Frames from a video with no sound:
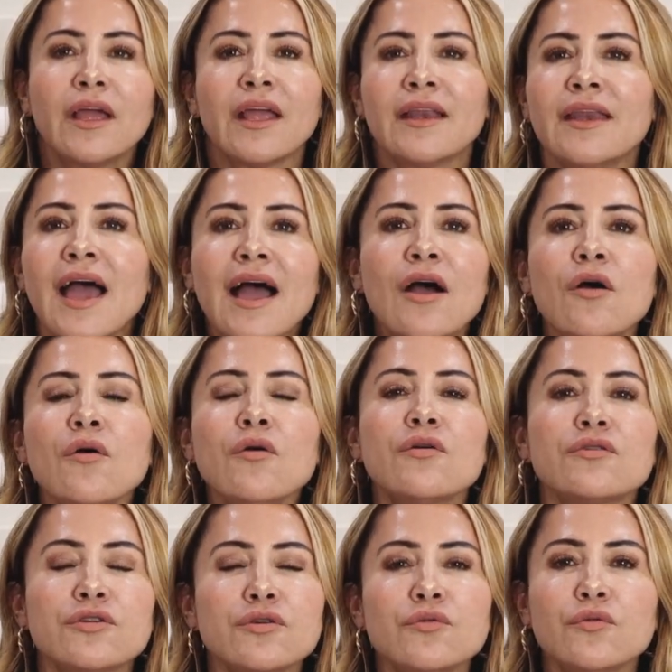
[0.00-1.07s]
Now
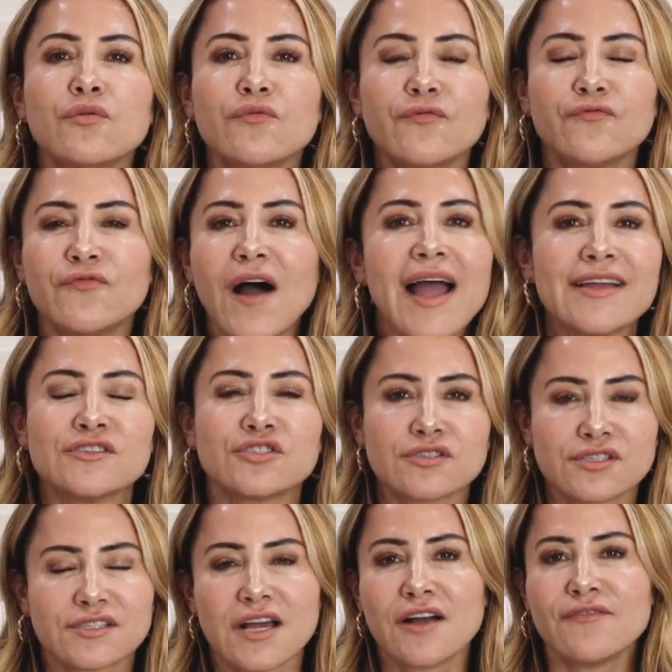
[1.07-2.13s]
you find
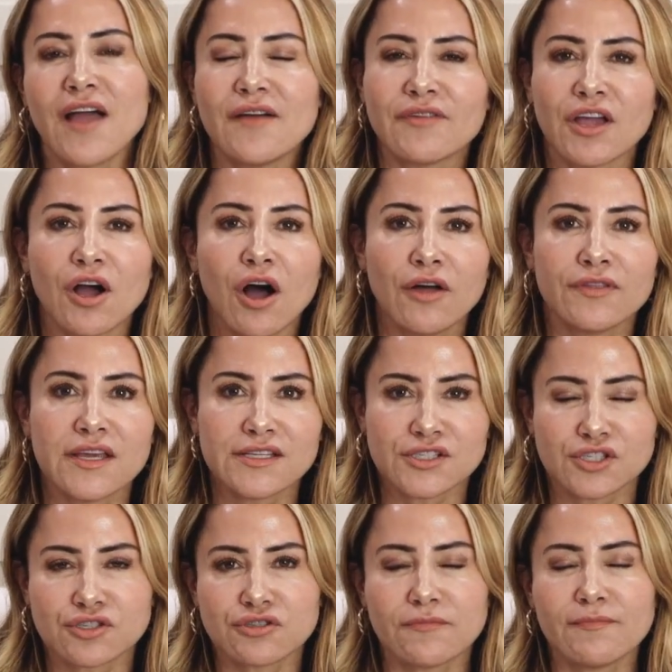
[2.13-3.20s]
yourself having all
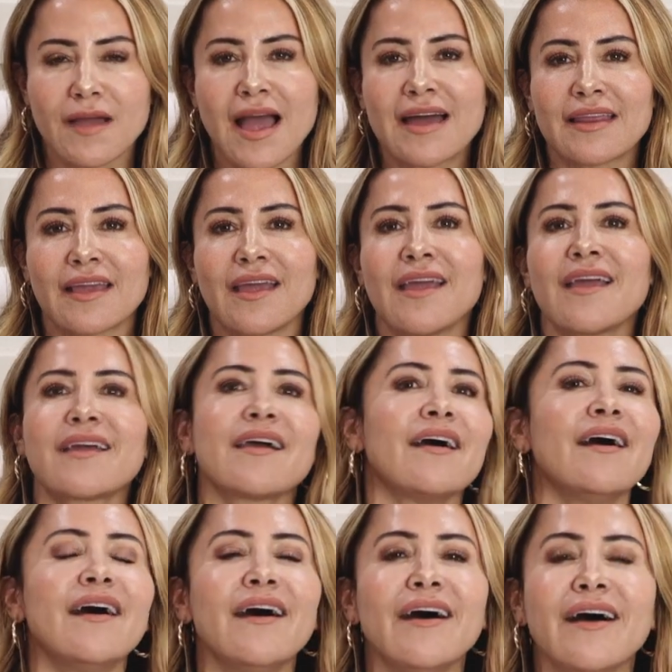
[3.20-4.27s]
these traumatic,
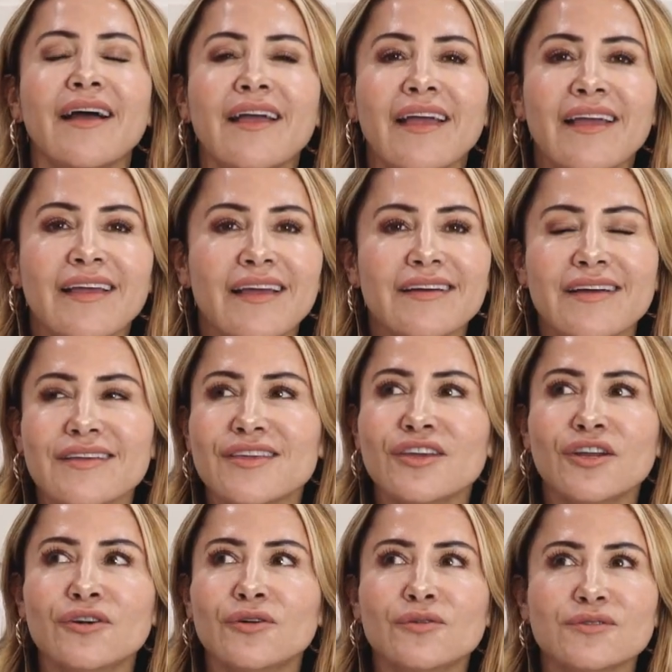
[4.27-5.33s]

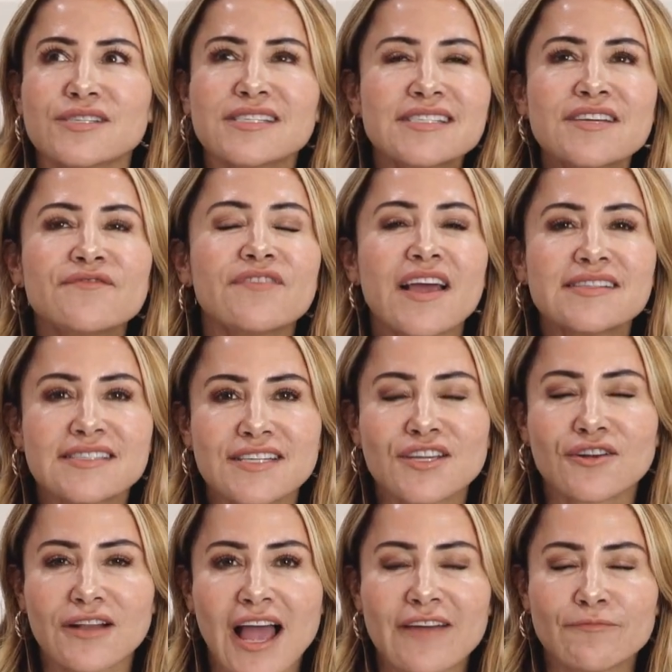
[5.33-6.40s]
just events in
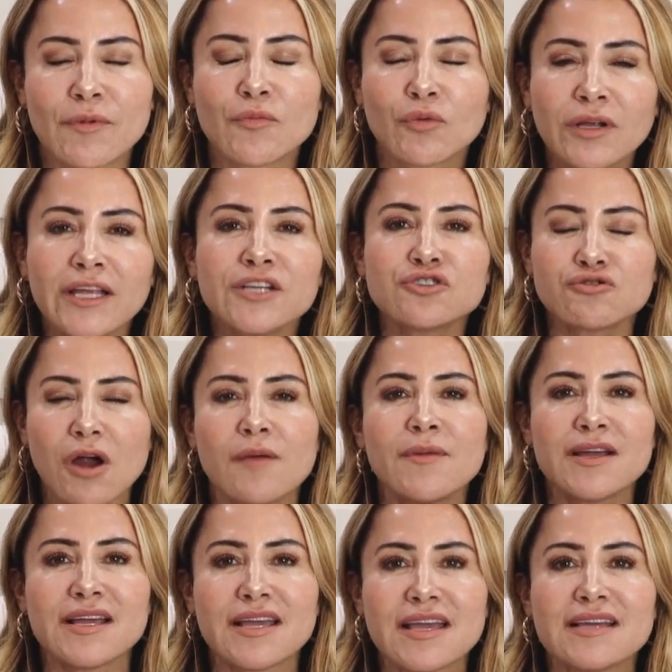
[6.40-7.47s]
your life. But really,
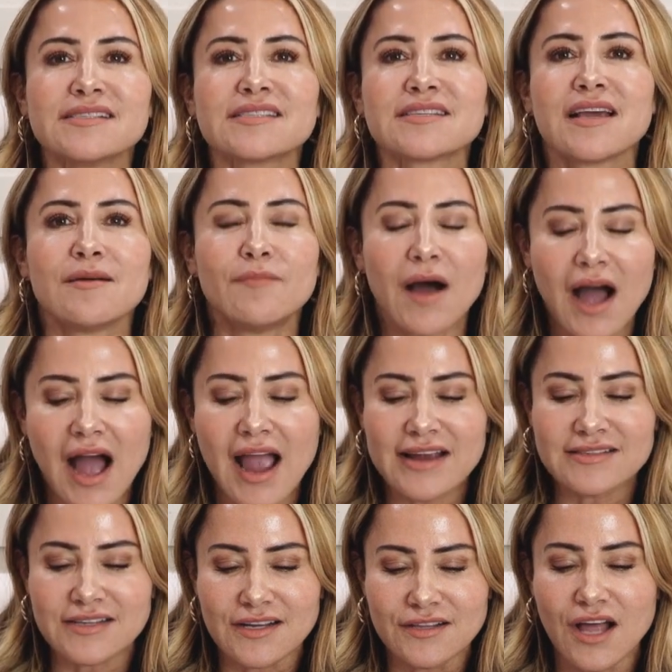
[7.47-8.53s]
trauma is
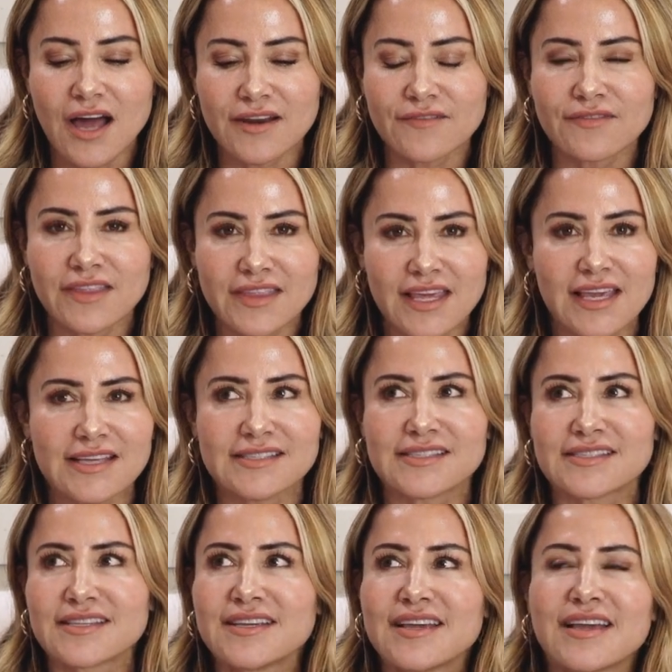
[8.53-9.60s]
behind a lot of
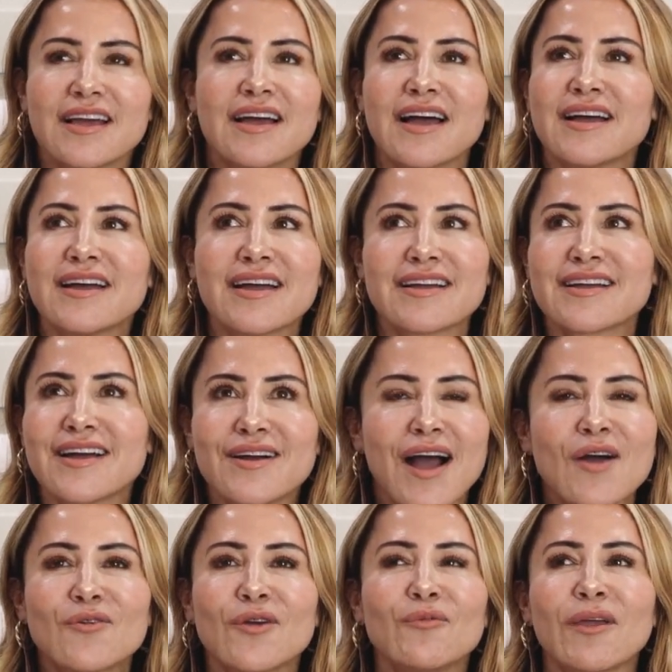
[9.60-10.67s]
these,
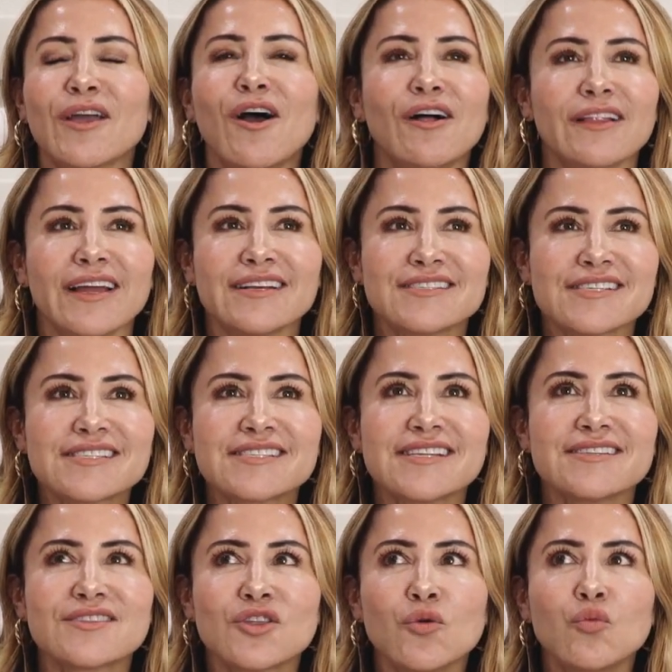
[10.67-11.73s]
how can we call it? Just
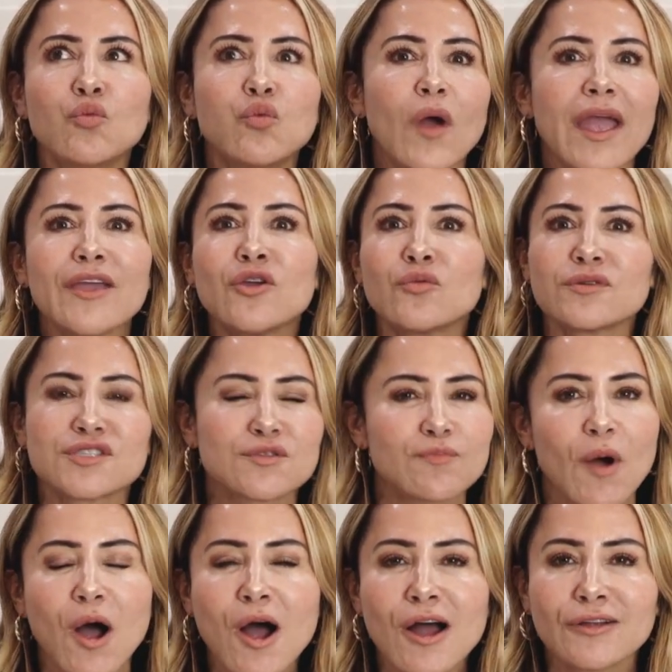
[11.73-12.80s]
the way you
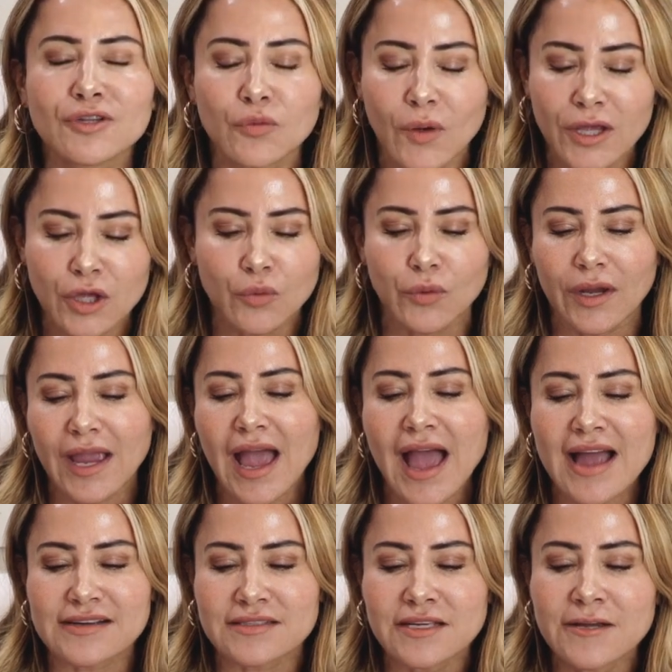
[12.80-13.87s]
respond, the way you
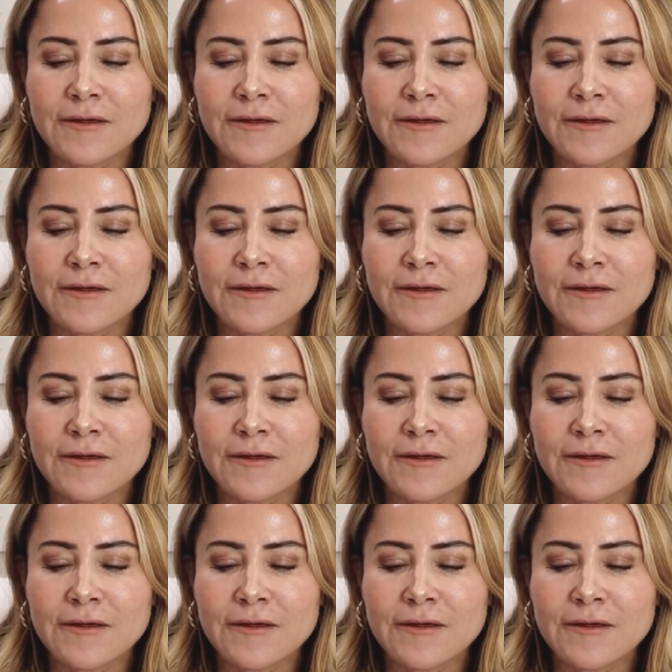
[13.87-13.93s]
react.